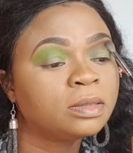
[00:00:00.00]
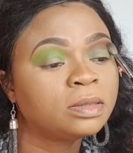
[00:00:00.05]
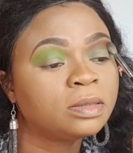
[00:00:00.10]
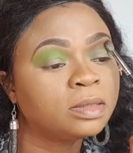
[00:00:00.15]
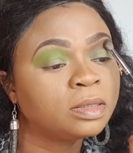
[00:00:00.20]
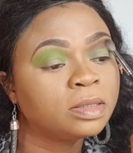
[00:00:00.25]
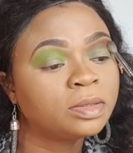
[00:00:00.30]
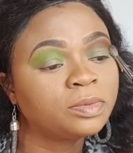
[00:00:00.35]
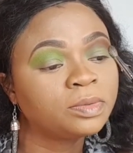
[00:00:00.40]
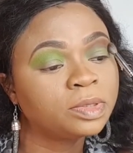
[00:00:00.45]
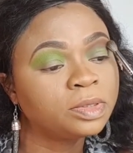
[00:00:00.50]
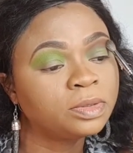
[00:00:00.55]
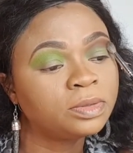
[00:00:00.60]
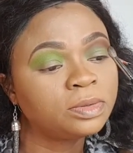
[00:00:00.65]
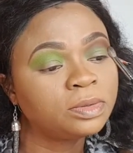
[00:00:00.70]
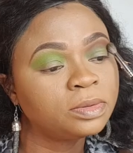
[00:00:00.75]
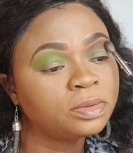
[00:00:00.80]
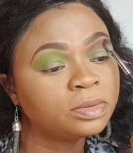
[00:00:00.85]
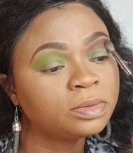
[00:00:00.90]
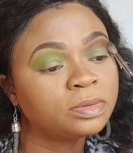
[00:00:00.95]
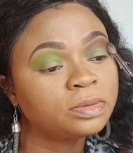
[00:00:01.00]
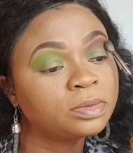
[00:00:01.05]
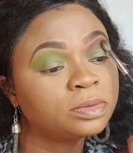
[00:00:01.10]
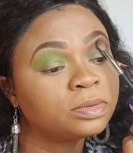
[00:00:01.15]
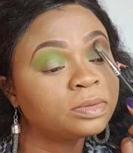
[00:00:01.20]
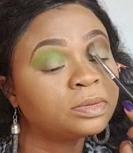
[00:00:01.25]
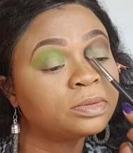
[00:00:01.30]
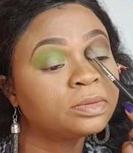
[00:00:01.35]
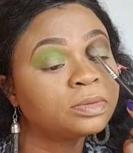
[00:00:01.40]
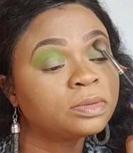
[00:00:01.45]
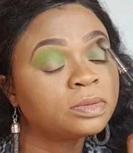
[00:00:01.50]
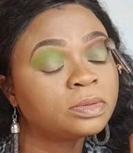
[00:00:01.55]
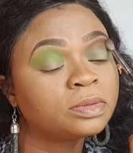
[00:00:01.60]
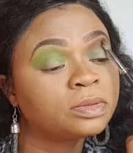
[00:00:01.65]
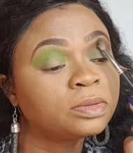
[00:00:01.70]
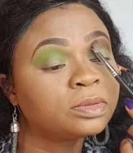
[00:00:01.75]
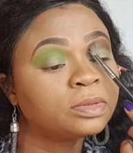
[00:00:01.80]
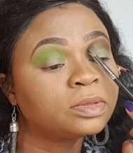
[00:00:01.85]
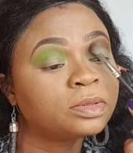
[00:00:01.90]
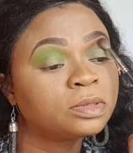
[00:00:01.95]
Here we go,
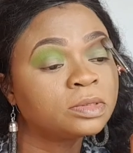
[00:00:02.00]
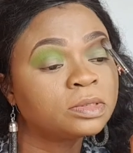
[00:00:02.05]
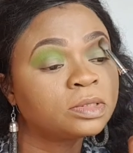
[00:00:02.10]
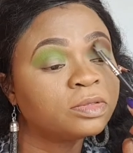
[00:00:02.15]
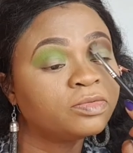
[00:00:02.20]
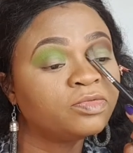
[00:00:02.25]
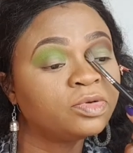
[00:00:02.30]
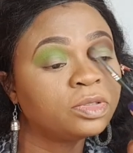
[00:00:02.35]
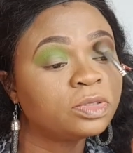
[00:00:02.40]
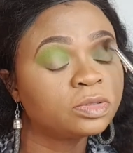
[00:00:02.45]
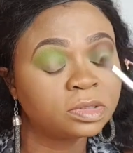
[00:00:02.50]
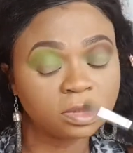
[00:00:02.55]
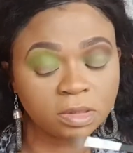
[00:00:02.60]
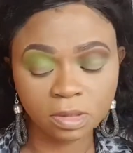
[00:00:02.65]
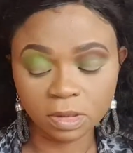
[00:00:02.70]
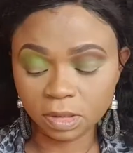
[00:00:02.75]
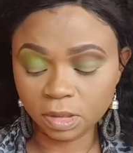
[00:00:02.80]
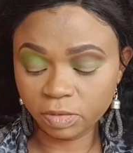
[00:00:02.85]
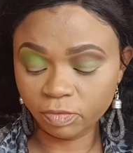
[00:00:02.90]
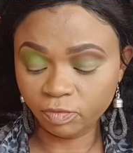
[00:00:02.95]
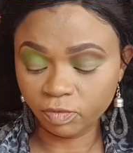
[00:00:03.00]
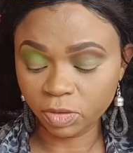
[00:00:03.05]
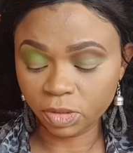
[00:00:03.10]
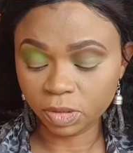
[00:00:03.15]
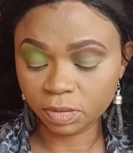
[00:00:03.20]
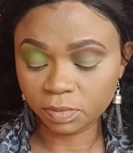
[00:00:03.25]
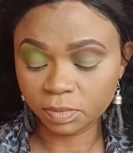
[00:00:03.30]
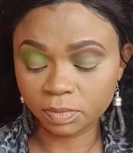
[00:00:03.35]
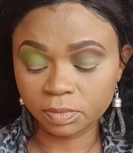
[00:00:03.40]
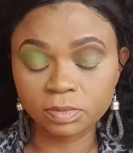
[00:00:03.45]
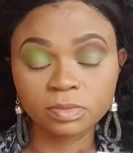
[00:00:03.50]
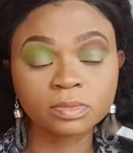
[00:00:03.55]
giving us a different.